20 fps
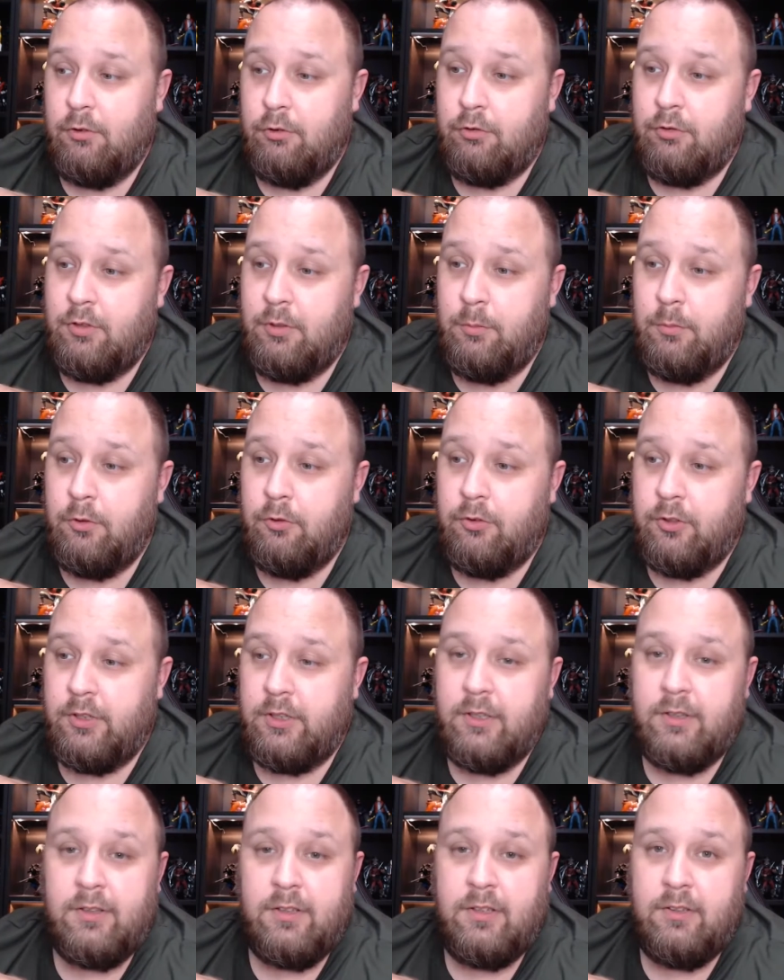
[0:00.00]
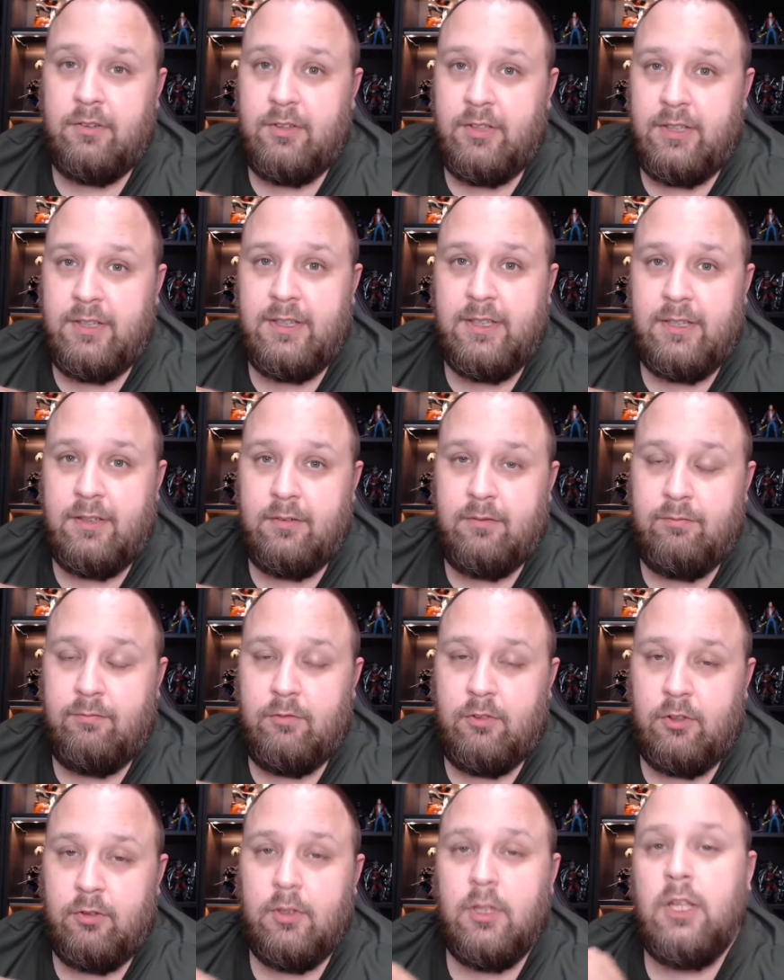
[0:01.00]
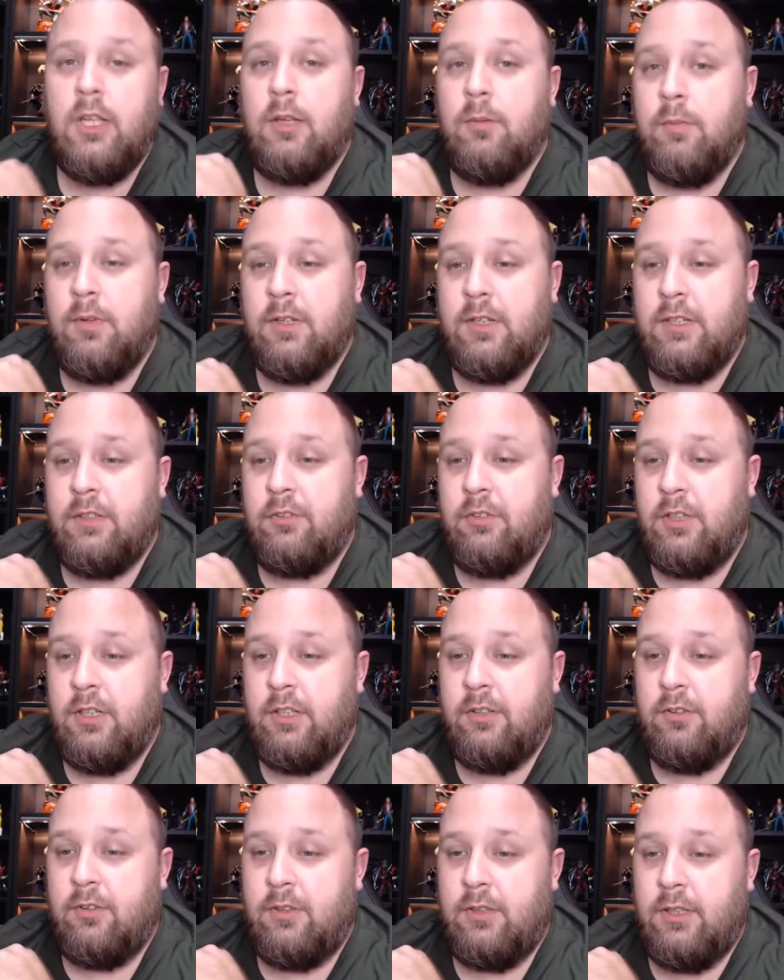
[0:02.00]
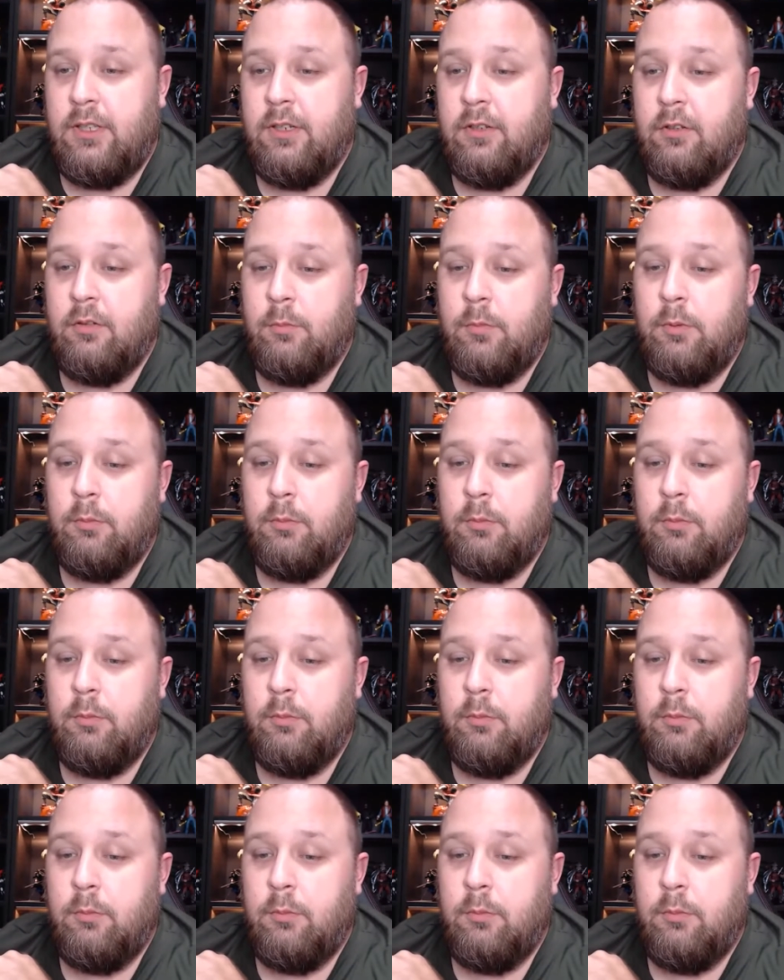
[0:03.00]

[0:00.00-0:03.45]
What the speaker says: usually music and things like that. So, but I'll catch you guys later.